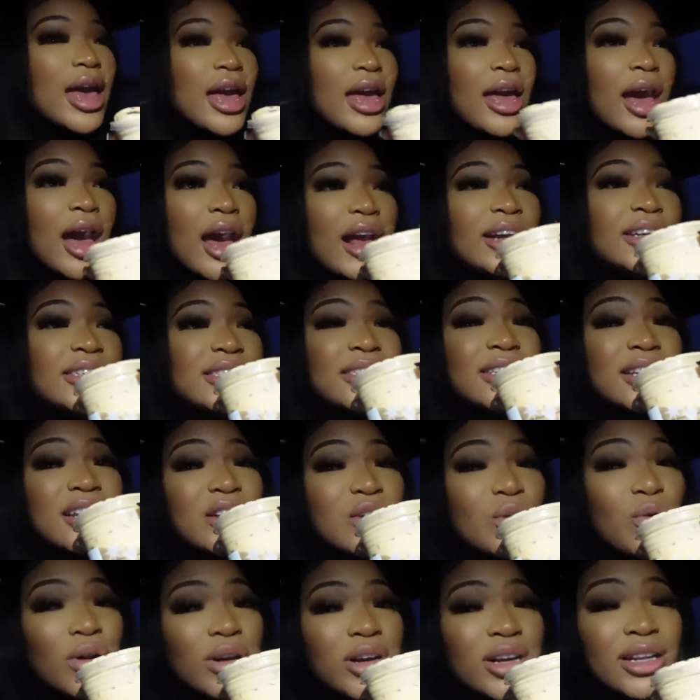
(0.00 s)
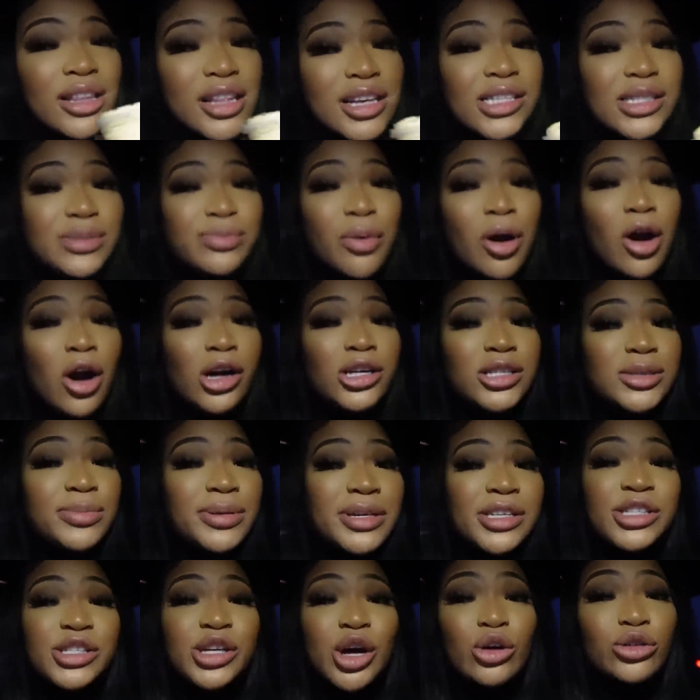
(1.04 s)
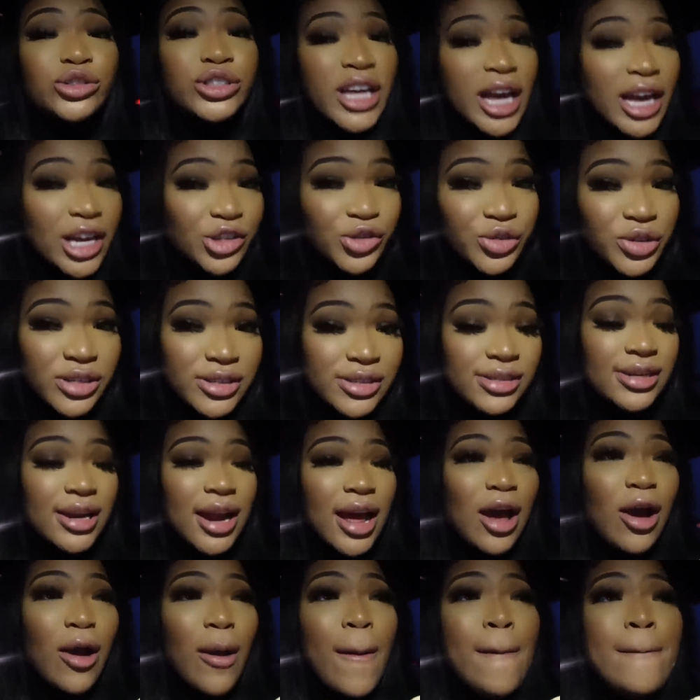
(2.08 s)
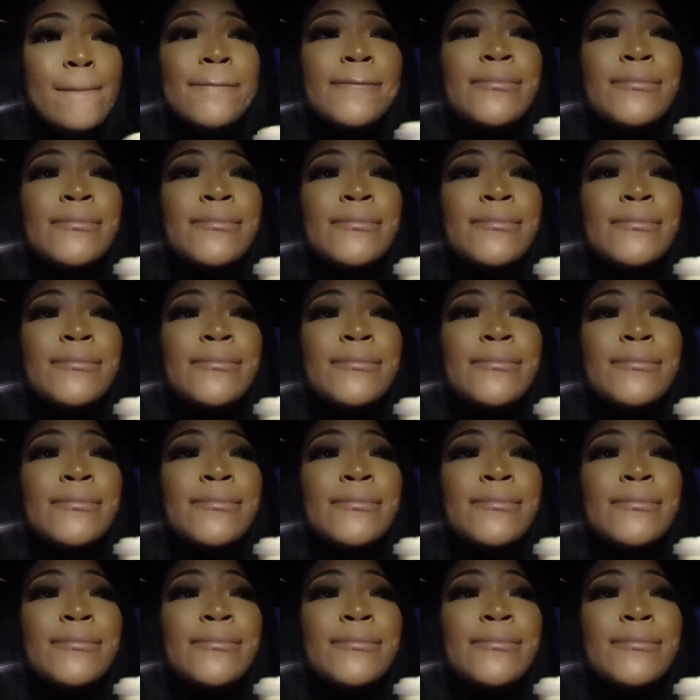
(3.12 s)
and honestly going to these malls be so dangerous now